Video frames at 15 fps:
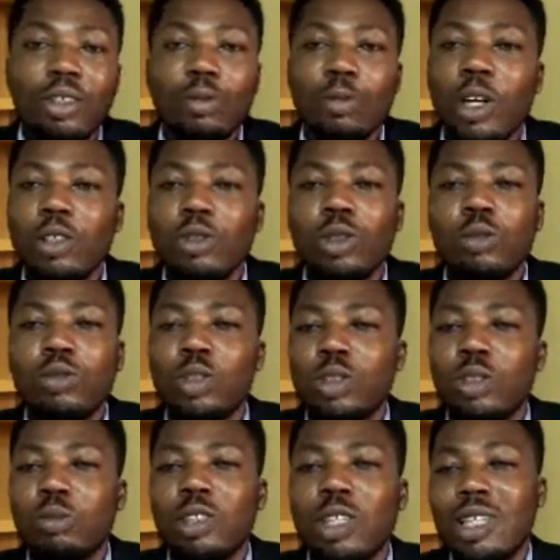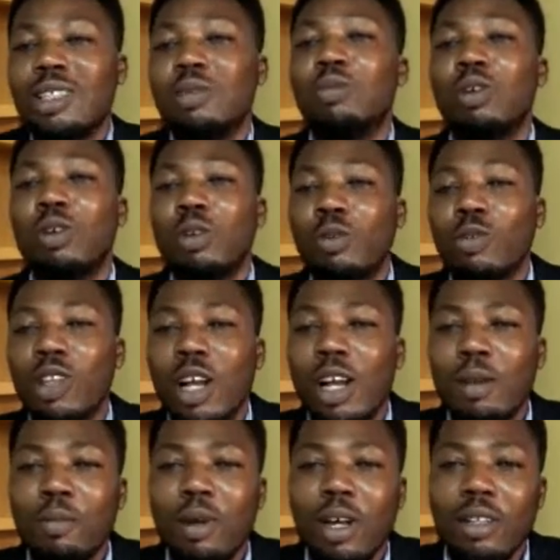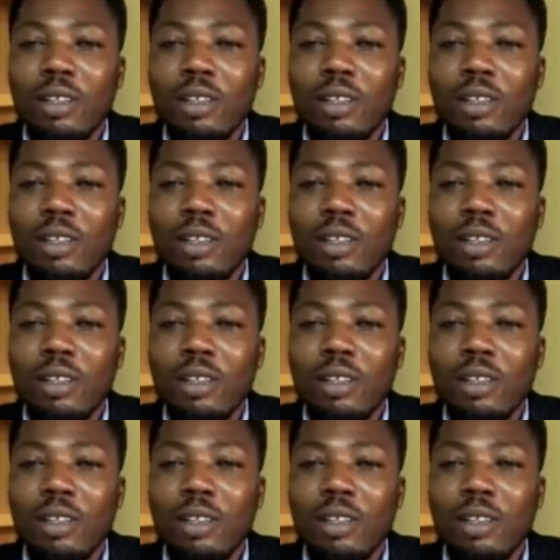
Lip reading: You might do it for some certain period of time,